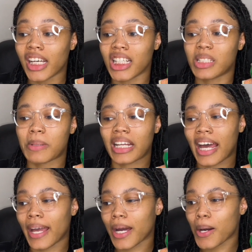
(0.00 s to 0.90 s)
it's been
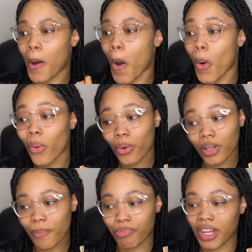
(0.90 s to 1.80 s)
like
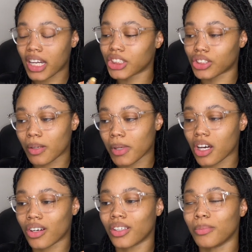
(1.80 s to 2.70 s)
cold, not extremely
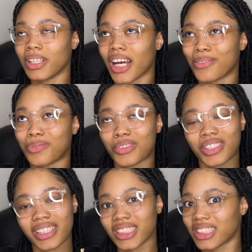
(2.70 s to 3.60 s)
cold, but like
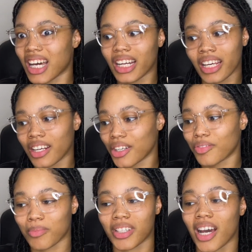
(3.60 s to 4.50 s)
40s is kind of getting there
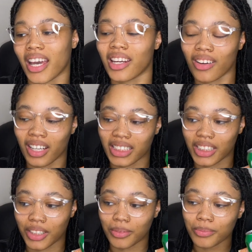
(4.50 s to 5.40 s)
for me, I ain't even gonna lie
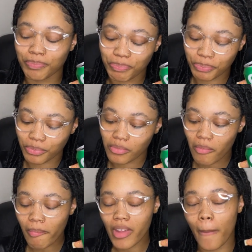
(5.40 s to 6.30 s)
to
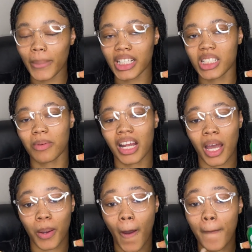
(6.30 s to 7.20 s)
you. But it's been
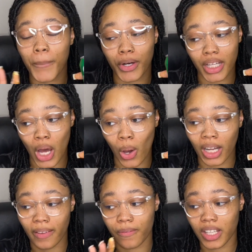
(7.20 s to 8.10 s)
like pretty cold,
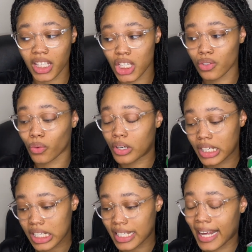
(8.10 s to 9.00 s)
like 50s,
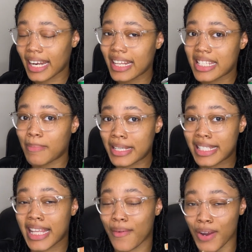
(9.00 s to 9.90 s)
40s, and I need it to be
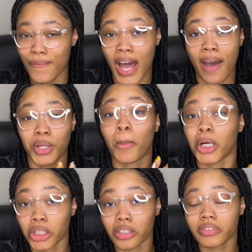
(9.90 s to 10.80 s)
75 and
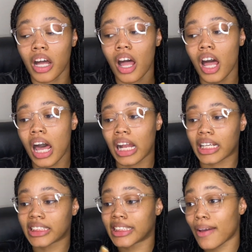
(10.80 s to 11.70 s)
above.
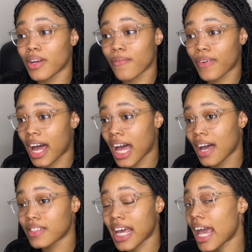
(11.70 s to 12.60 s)
Like
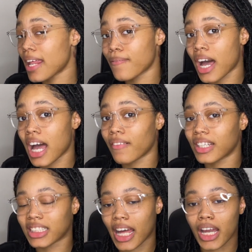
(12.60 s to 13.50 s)
75 to 85
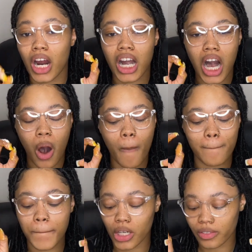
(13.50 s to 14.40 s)
is like
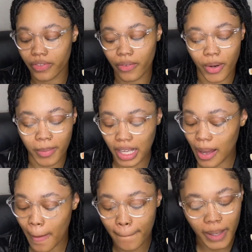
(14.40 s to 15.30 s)
perfect for me,
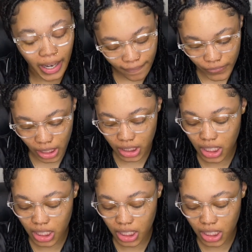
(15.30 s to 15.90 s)
perfect.